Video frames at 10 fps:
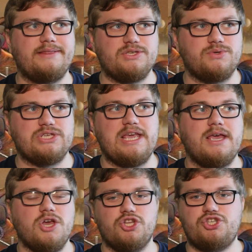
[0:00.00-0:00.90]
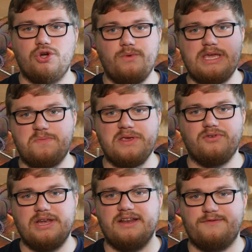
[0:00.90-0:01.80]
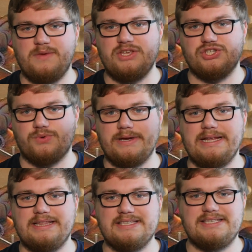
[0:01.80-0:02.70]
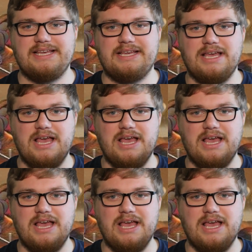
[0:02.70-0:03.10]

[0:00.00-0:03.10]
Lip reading: This was a 2-week period of me just reading this thing,